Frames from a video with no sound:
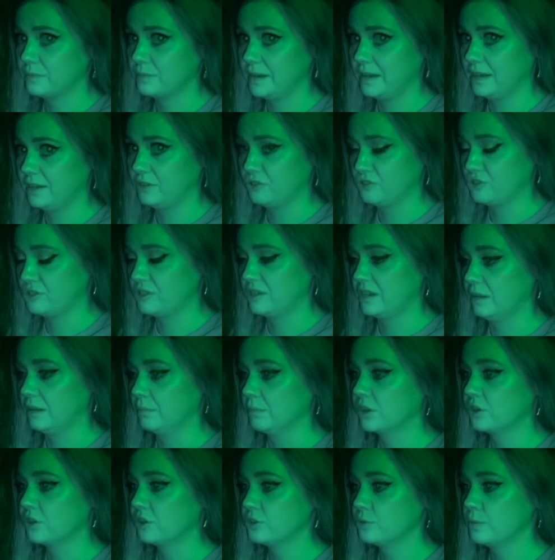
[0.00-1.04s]
been interesting
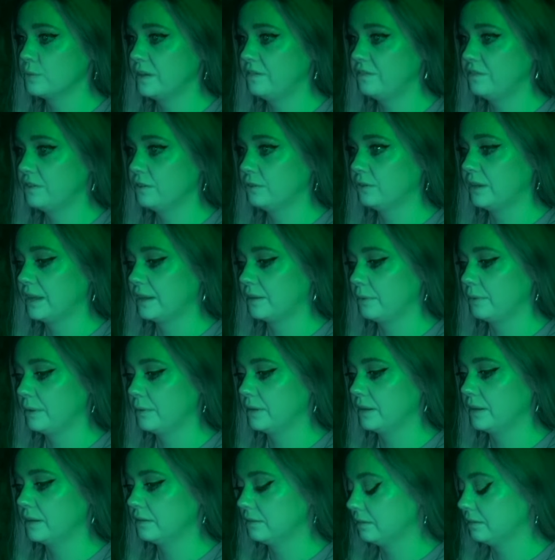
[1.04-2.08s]
because we feel like we were